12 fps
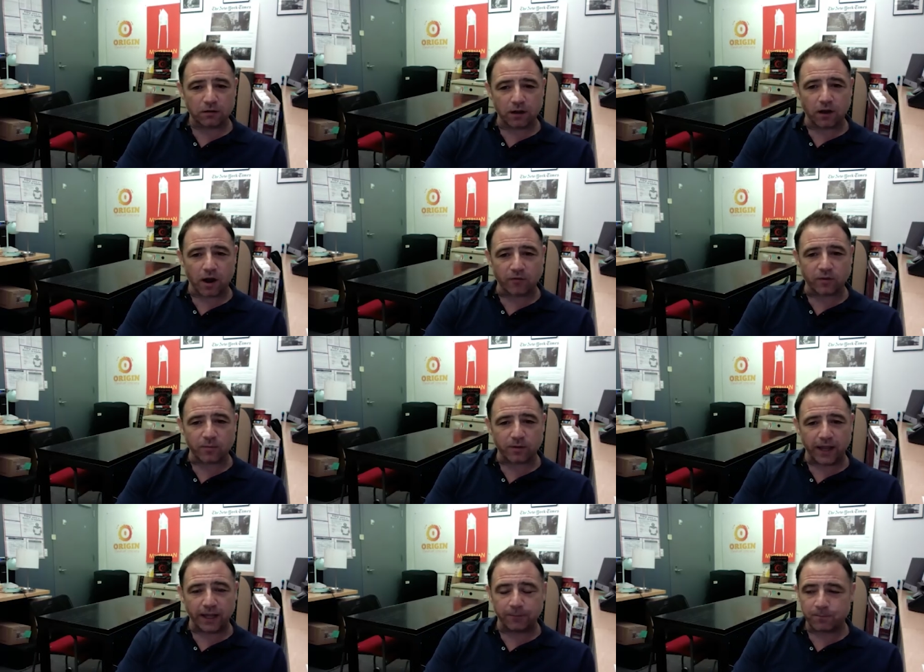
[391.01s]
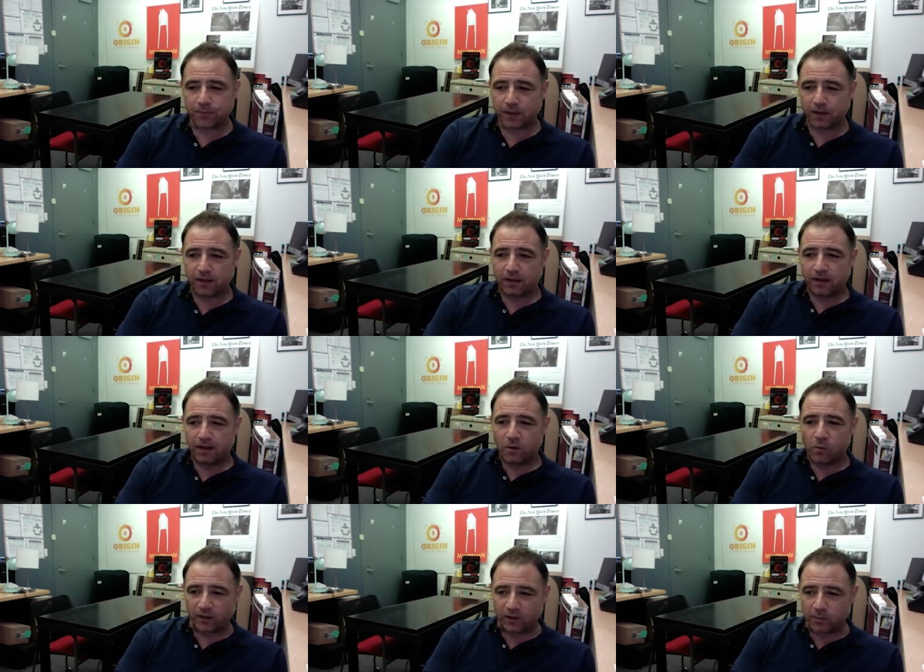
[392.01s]
I got off the plane,
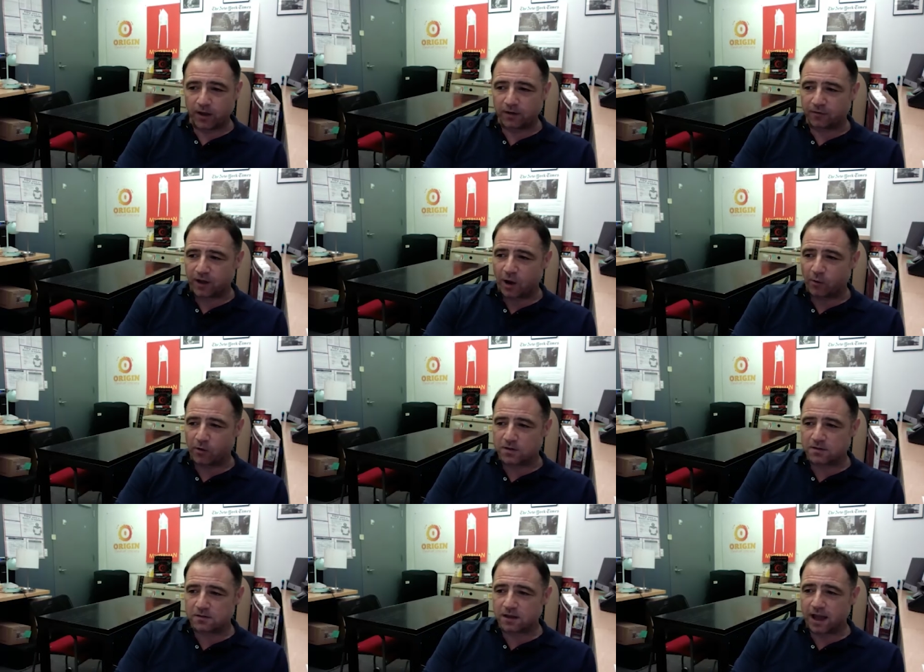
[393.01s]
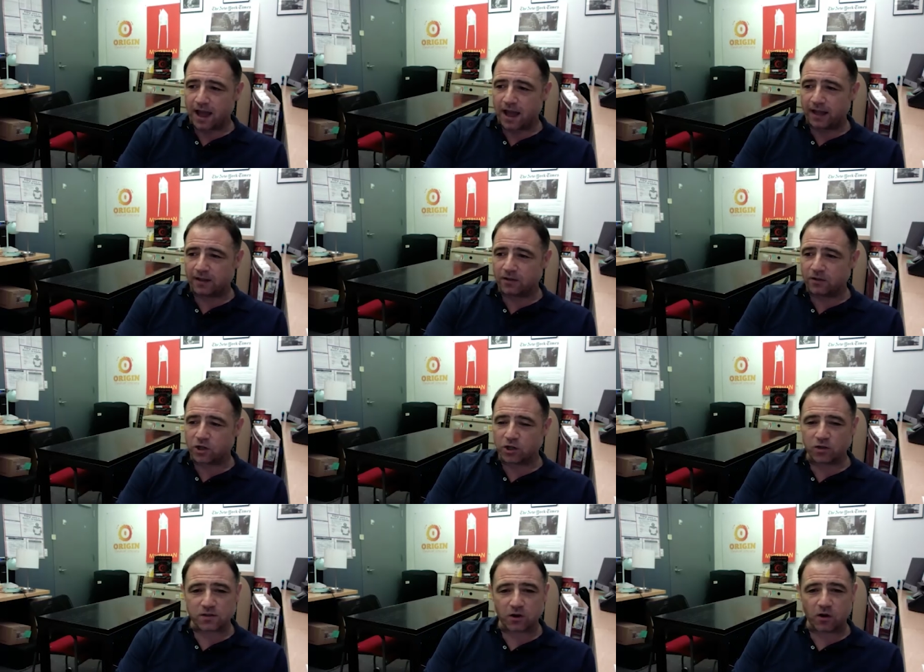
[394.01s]
went to buy the flowers, and she
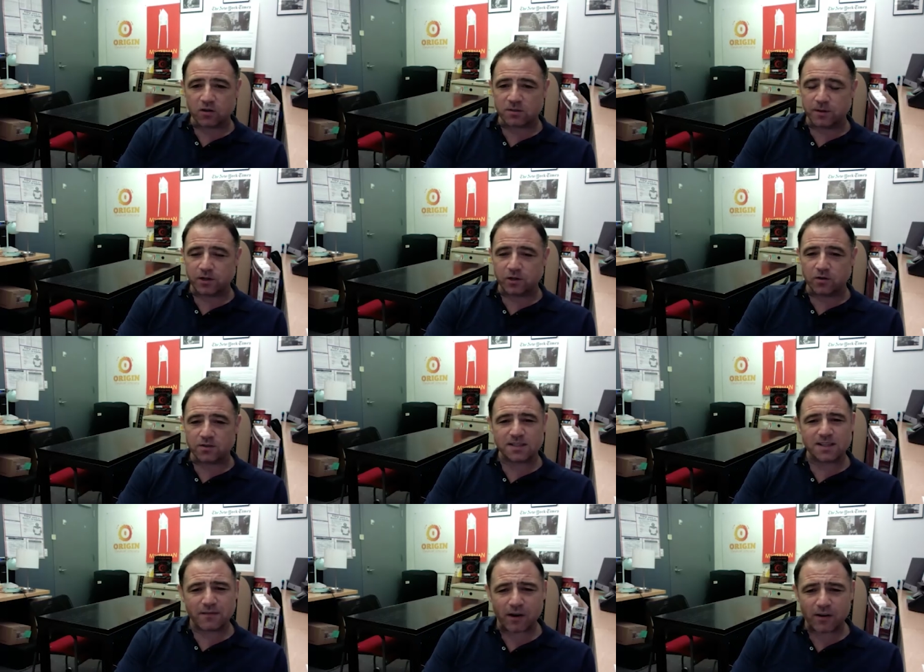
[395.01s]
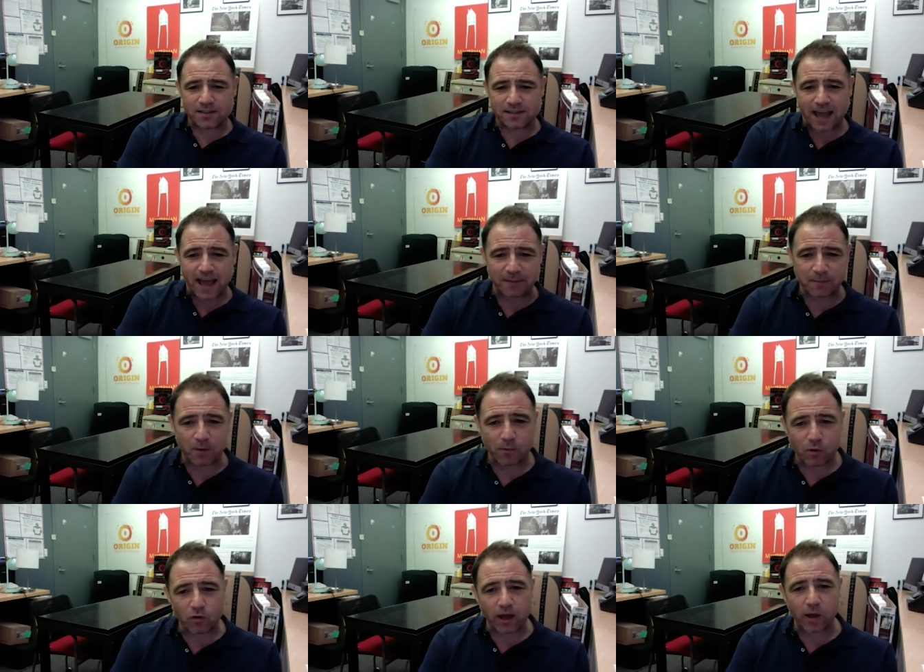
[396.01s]
just turns to me. She goes, "Isn't it very sad about
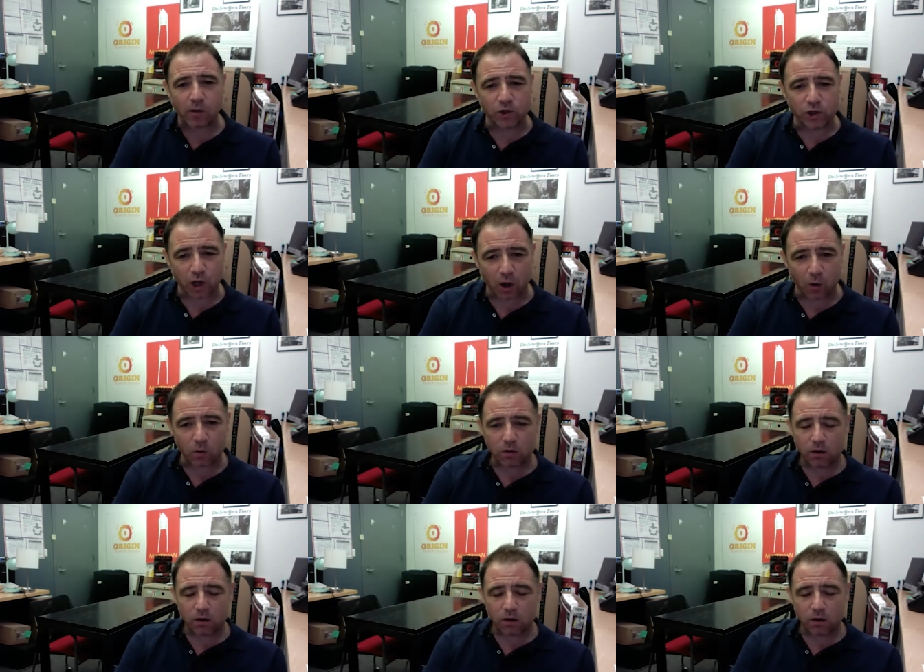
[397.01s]
poor old Joe?"